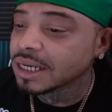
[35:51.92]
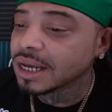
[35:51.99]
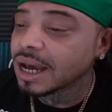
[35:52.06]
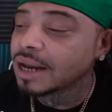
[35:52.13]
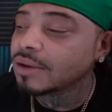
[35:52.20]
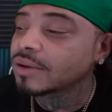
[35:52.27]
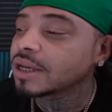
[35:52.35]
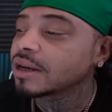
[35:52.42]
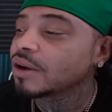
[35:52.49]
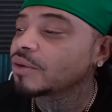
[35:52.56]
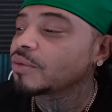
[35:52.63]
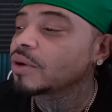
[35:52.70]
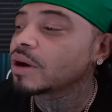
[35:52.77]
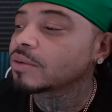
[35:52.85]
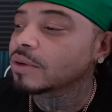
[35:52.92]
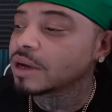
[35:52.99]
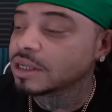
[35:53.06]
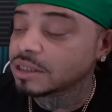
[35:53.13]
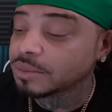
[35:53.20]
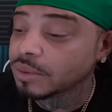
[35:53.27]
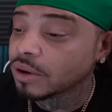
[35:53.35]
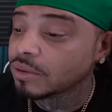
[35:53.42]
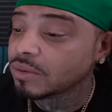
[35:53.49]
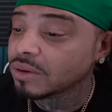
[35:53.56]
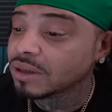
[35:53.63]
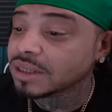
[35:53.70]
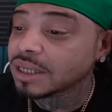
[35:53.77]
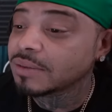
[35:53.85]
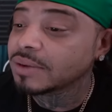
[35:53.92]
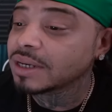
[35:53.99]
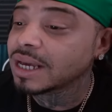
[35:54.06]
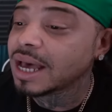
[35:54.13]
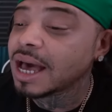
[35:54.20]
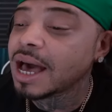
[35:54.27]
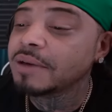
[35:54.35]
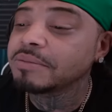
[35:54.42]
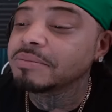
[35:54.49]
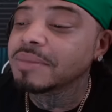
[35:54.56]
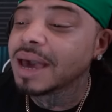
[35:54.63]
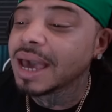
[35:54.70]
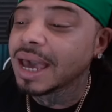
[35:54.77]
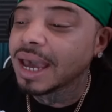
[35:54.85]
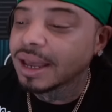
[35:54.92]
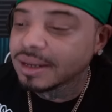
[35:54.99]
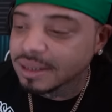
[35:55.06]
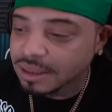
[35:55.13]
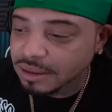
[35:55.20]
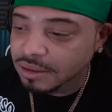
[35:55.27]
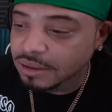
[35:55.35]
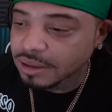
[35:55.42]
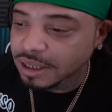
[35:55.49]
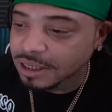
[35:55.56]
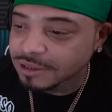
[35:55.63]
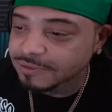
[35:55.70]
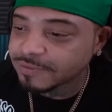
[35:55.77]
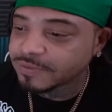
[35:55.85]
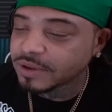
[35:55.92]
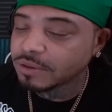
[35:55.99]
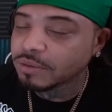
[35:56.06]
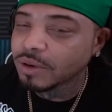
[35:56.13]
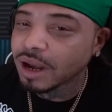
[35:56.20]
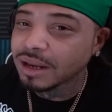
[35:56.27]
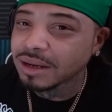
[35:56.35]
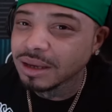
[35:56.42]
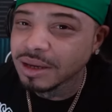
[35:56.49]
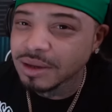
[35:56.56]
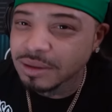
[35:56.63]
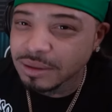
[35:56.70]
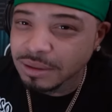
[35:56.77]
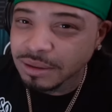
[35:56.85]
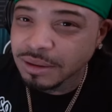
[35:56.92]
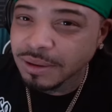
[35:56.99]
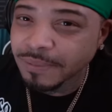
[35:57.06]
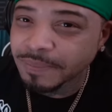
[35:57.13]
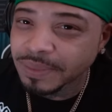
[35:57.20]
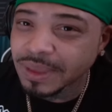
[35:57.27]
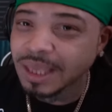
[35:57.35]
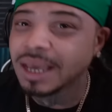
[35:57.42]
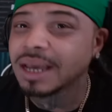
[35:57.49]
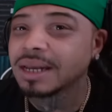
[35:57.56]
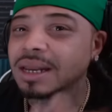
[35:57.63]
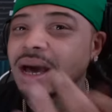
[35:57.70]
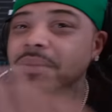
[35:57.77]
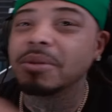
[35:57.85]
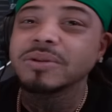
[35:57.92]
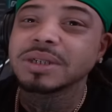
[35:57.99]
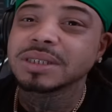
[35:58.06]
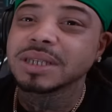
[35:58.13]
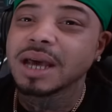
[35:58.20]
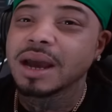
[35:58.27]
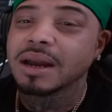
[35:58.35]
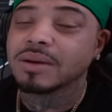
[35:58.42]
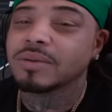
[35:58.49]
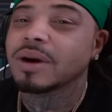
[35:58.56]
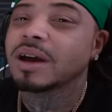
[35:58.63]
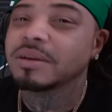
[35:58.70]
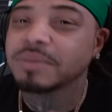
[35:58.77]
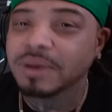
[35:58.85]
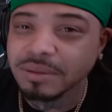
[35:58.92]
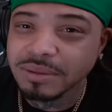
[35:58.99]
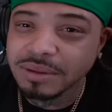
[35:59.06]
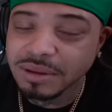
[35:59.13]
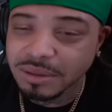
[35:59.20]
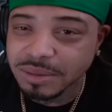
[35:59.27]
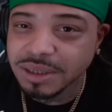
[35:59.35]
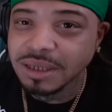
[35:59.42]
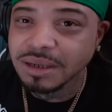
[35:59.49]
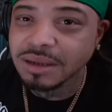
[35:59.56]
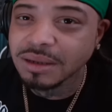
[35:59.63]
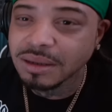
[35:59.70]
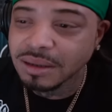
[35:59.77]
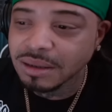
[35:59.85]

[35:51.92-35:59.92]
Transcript: I don't care what race bro was. I would I'm mad right now and I'm on the side of the white people. You know what I'm saying?